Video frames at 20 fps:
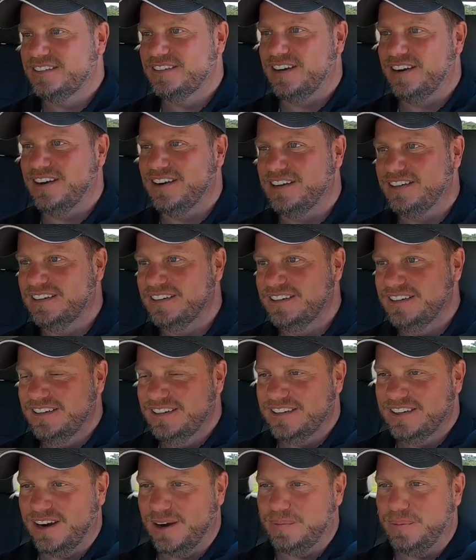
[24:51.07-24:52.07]
sorry,
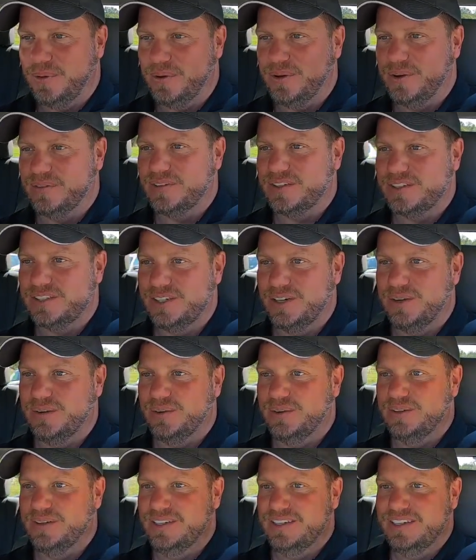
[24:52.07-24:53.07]
car pulled over.
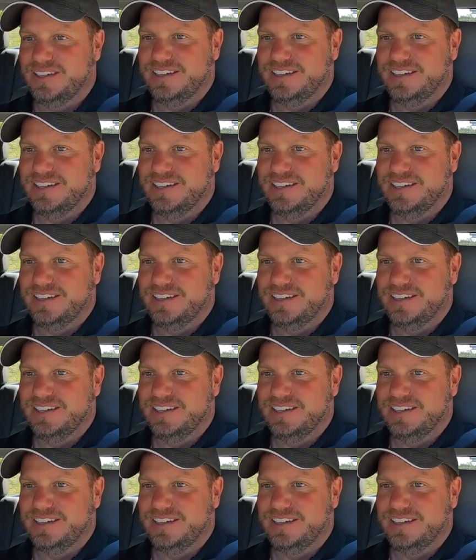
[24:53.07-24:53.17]
So